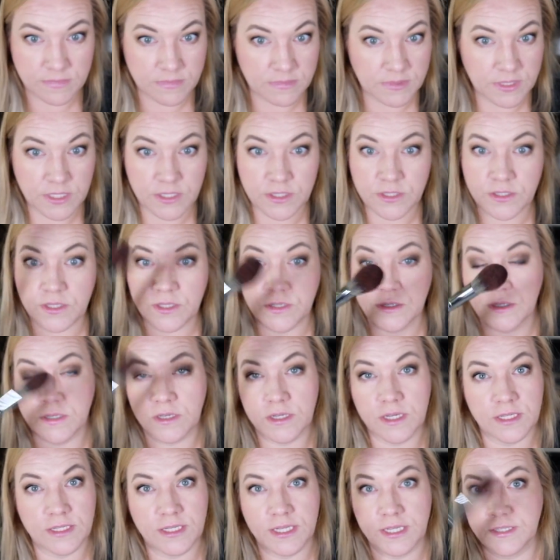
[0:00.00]

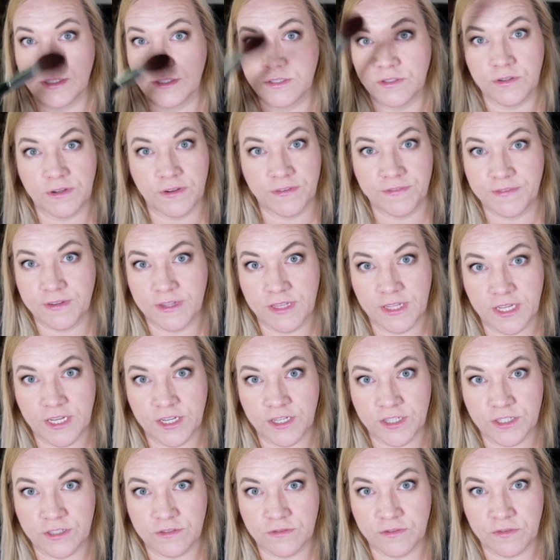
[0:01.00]
There's no
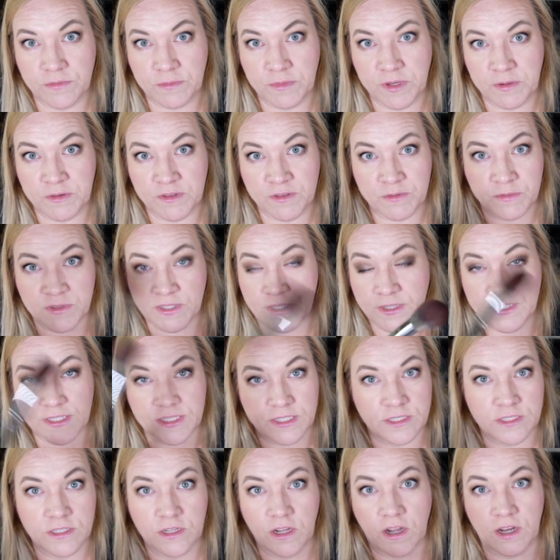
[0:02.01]
affiliation with me. This
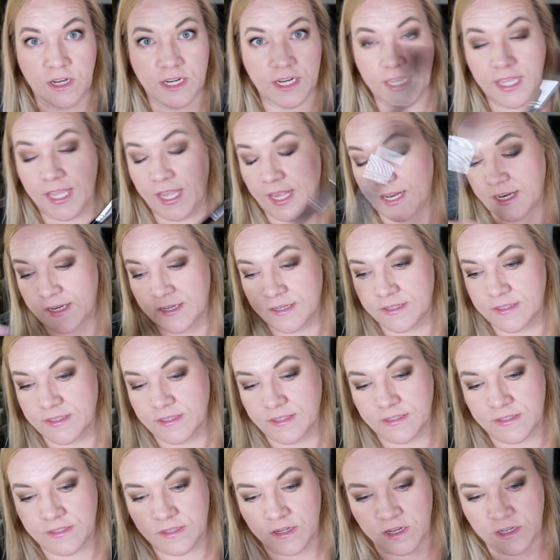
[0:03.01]
is not, again, this
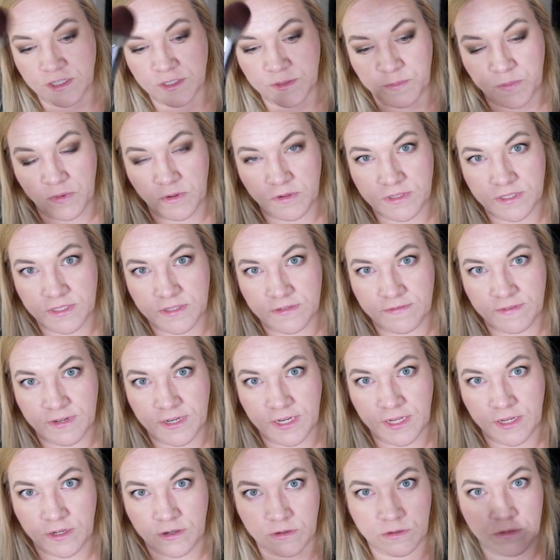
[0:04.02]
is not a sponsored
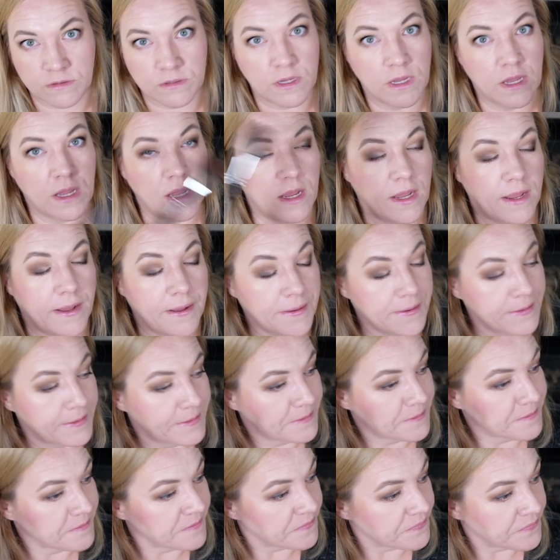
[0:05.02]
video.
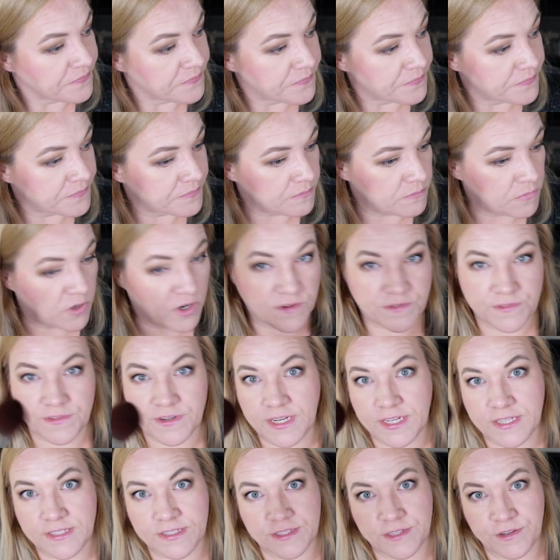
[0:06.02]
Morphe
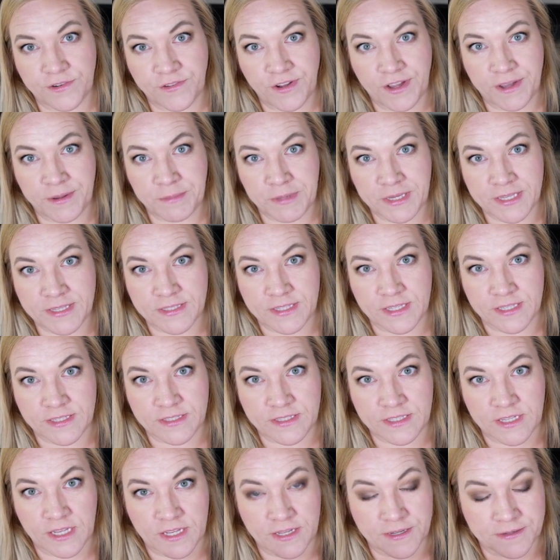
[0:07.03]
doesn't know I'm
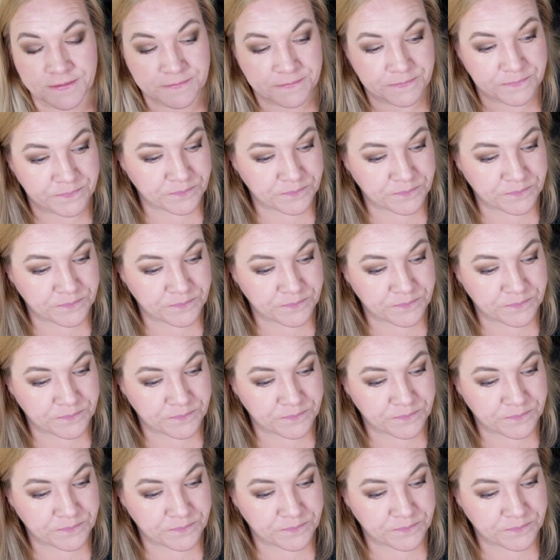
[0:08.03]
existing.